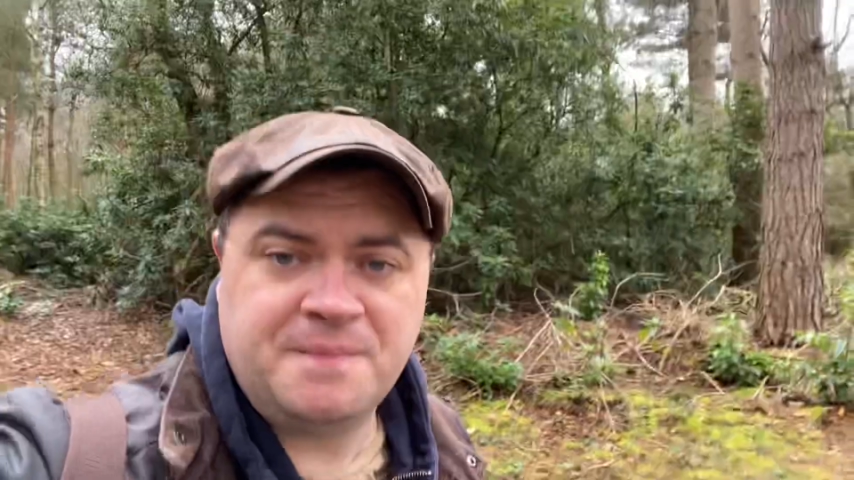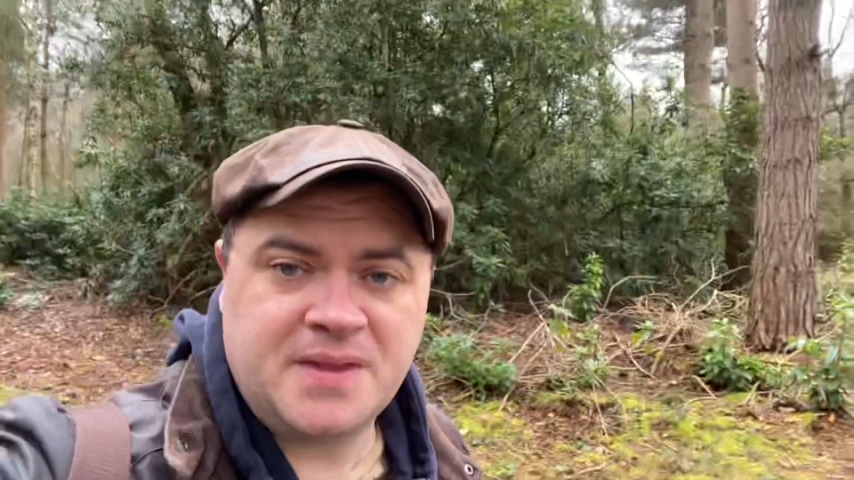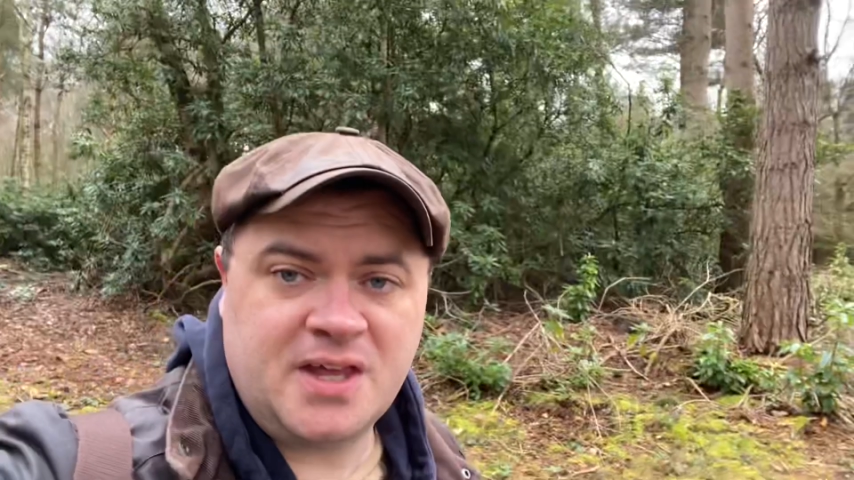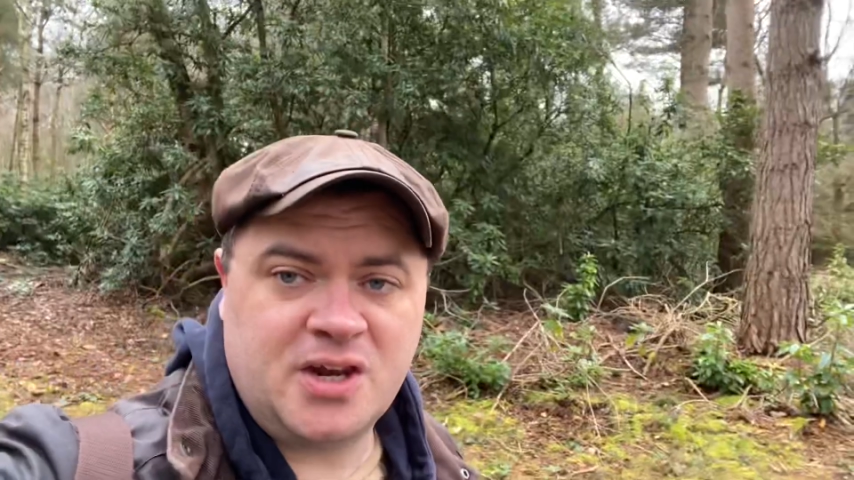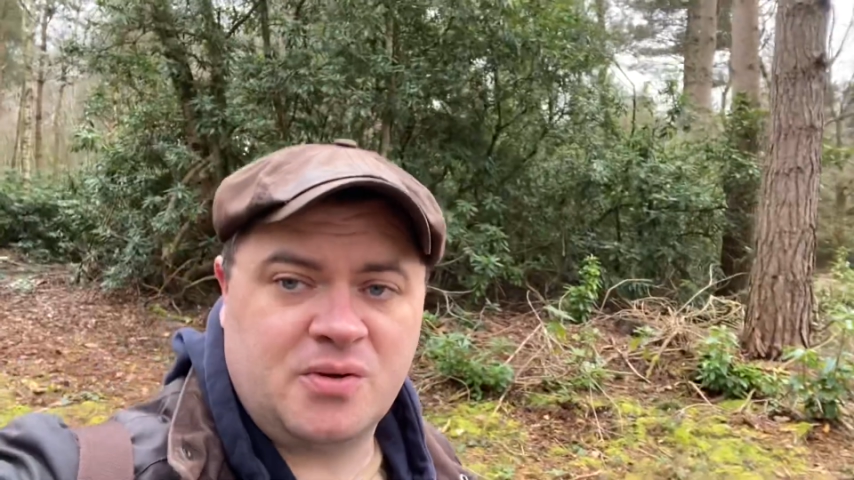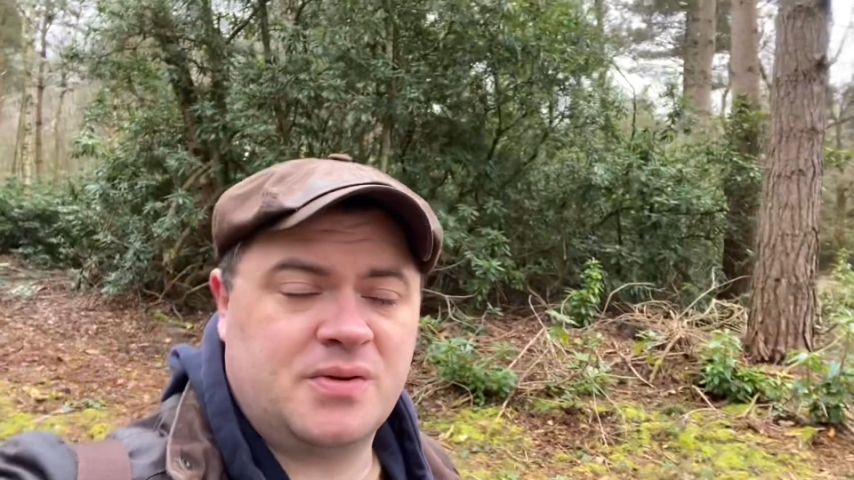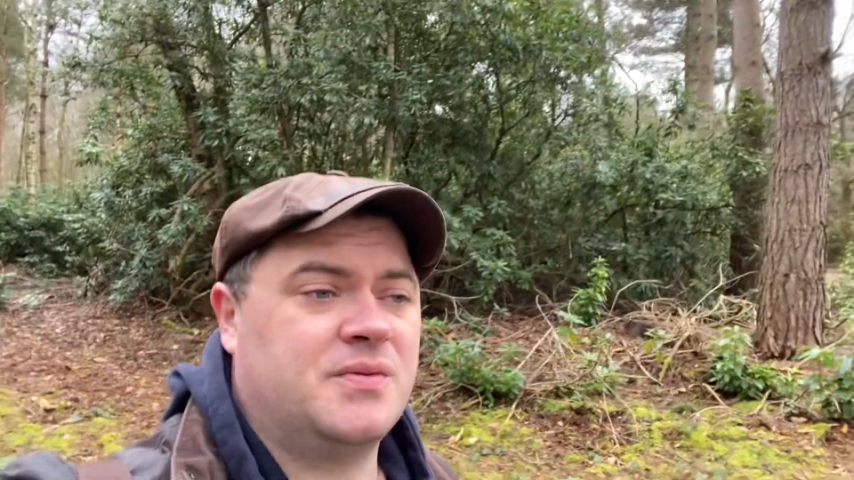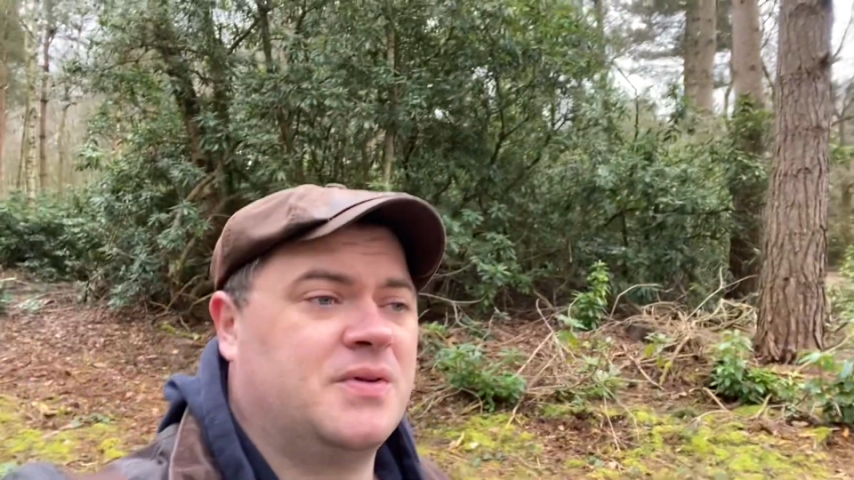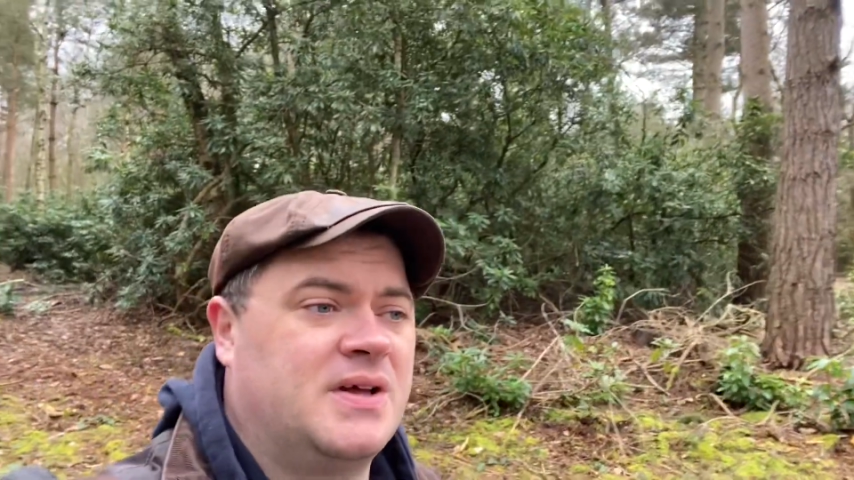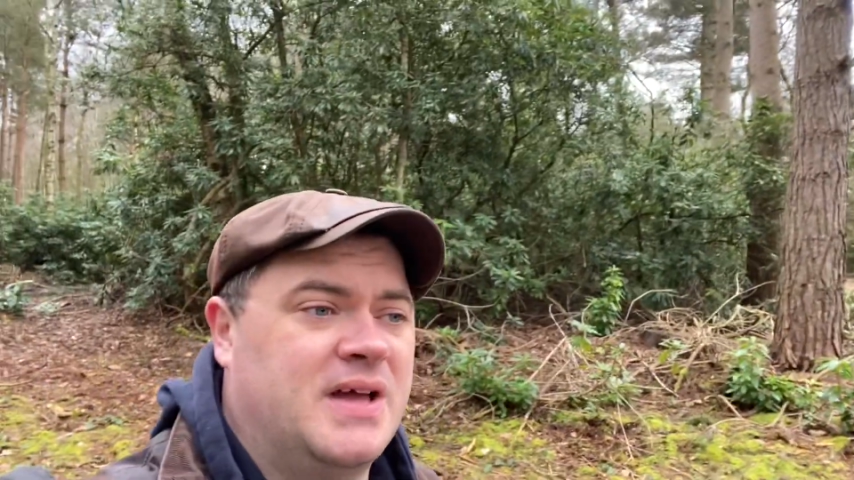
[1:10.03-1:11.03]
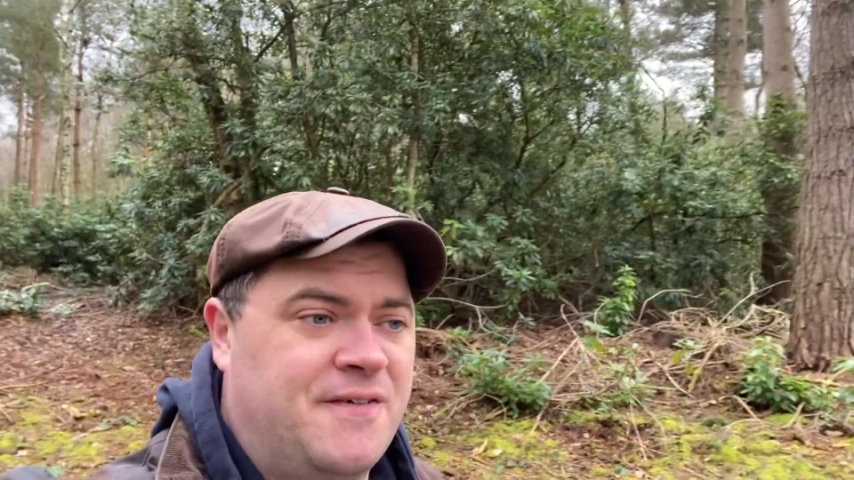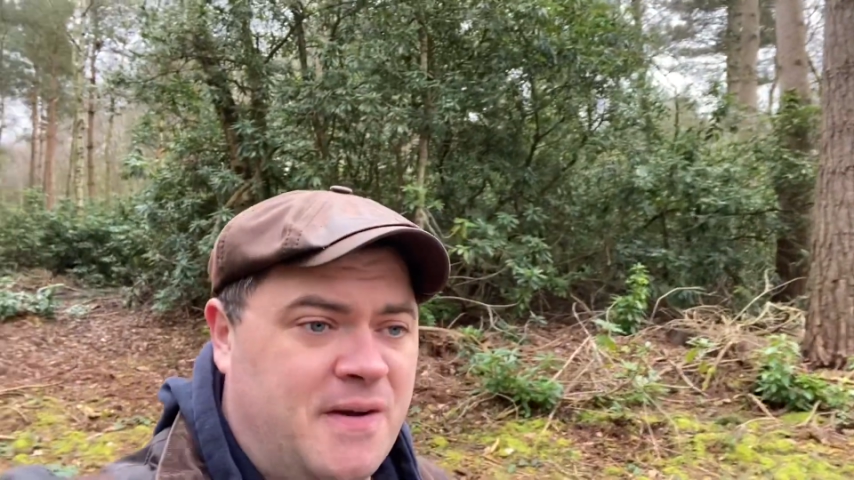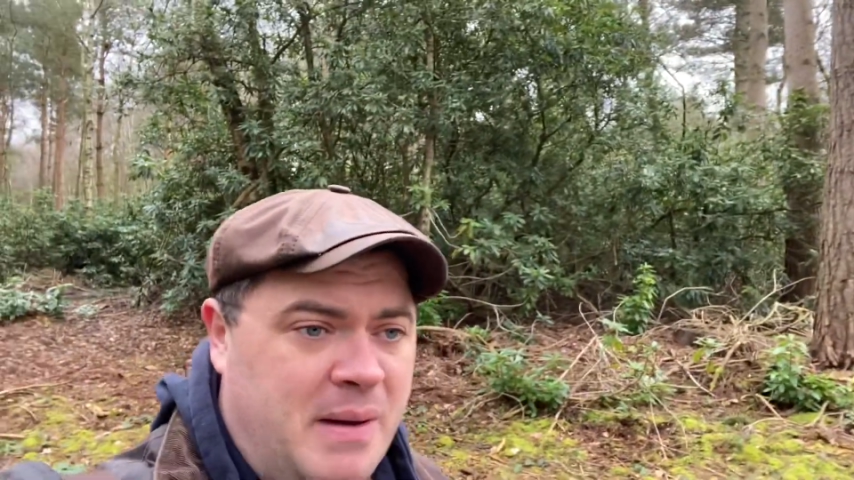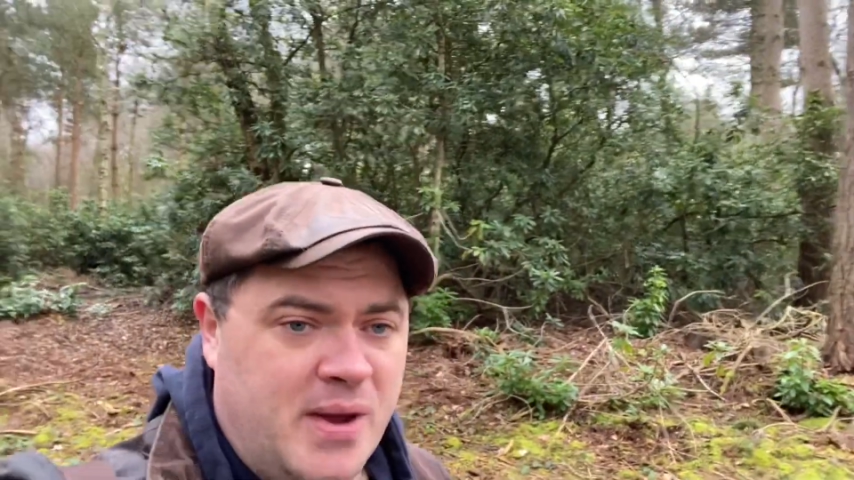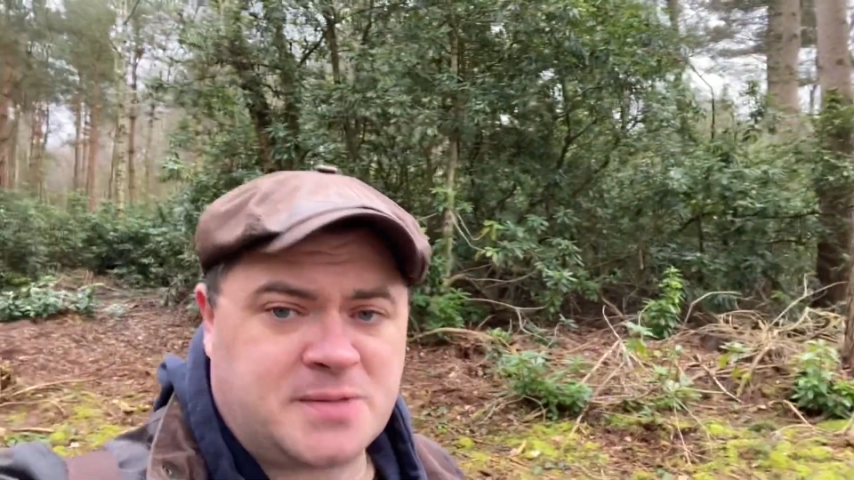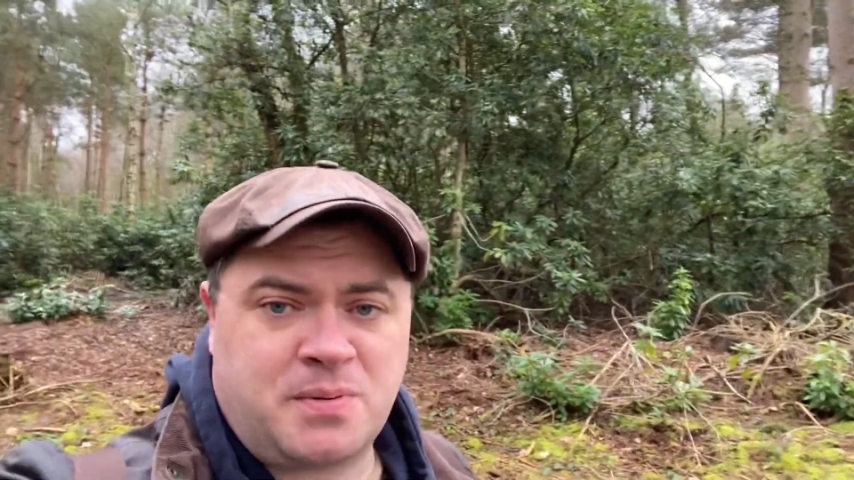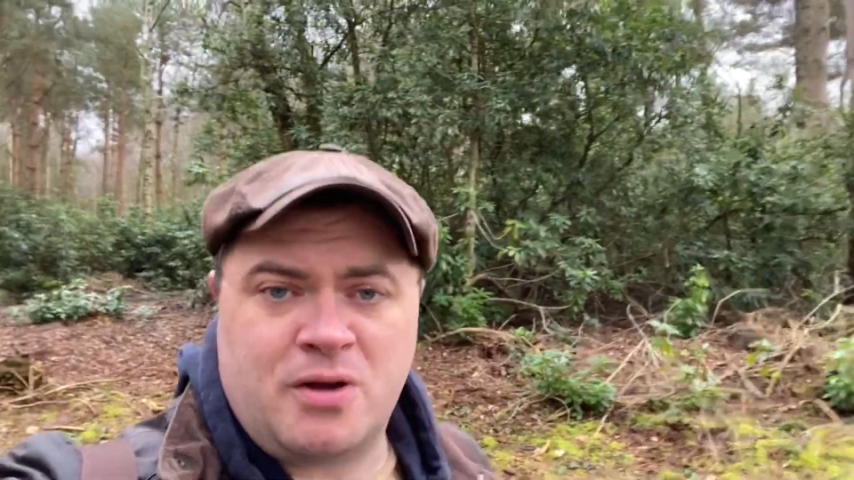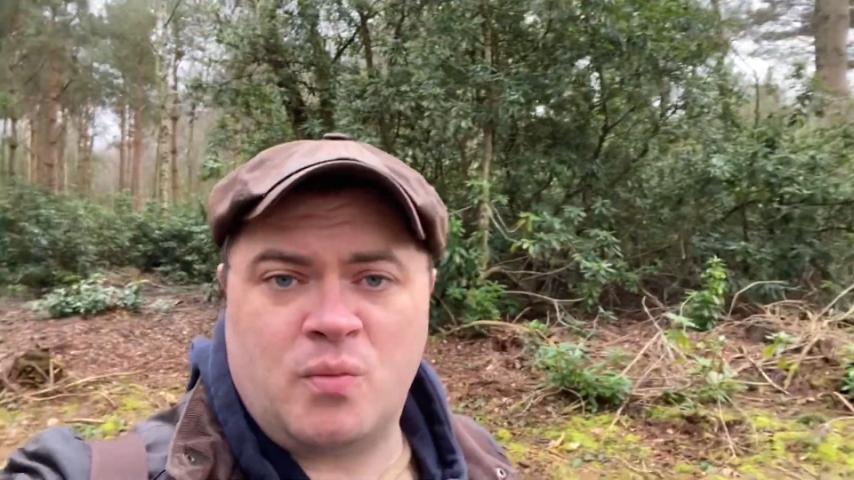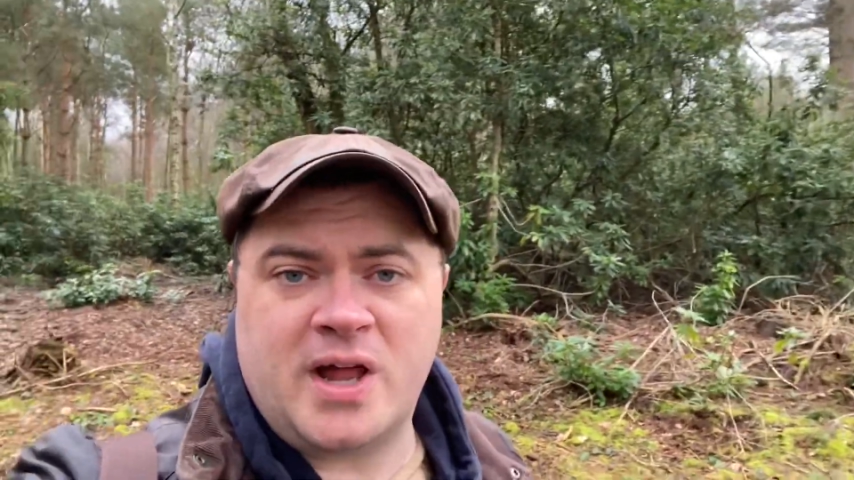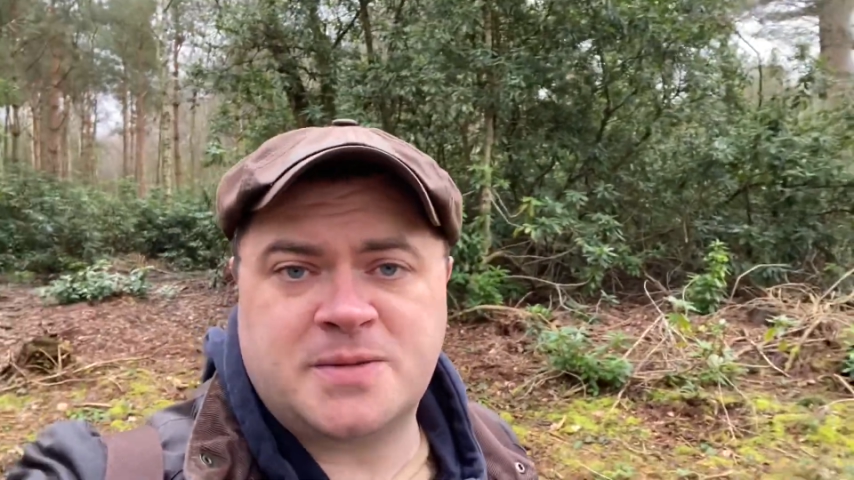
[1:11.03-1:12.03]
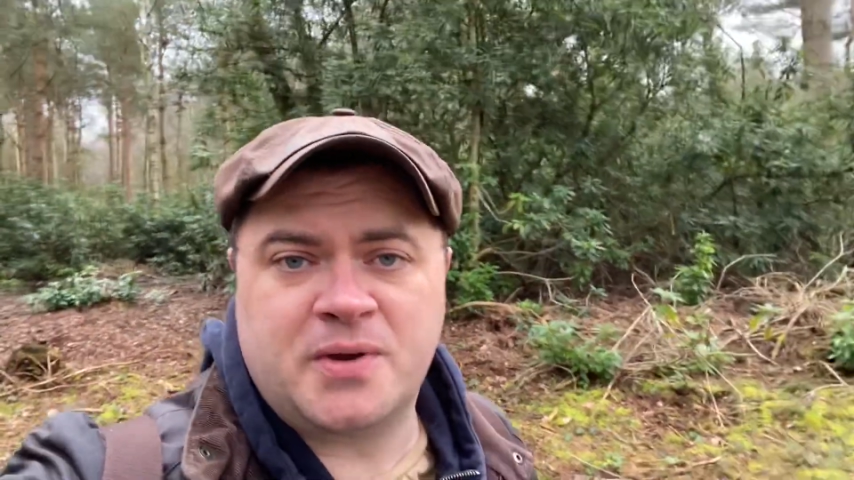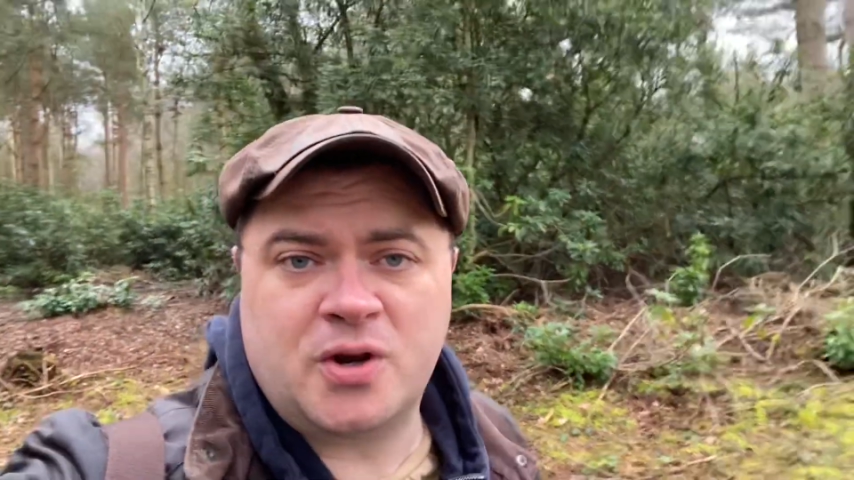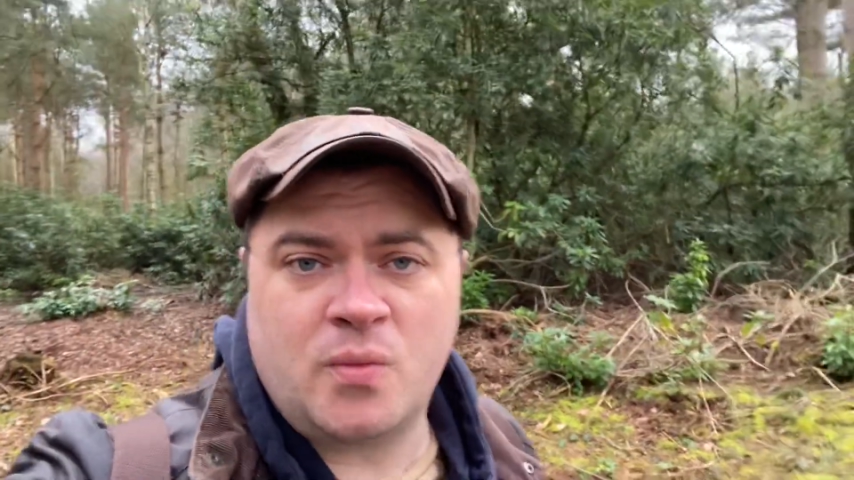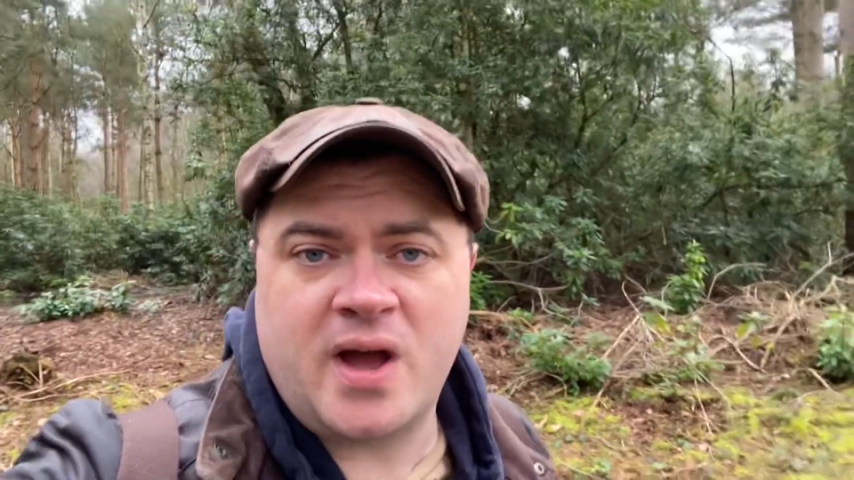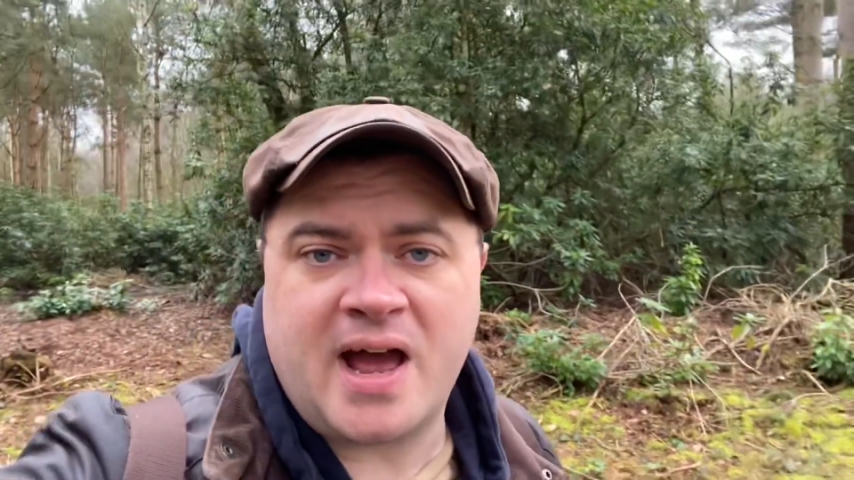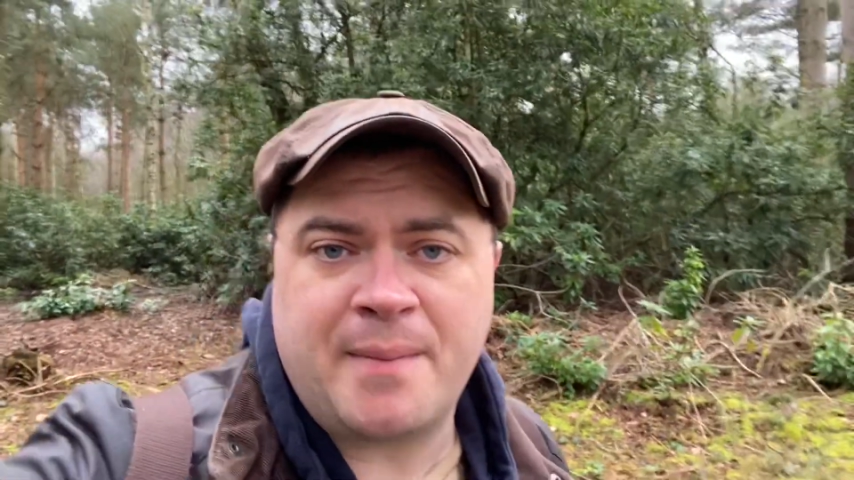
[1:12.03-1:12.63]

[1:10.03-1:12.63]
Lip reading: You know, if I'm out exploring, what else am I going to wear?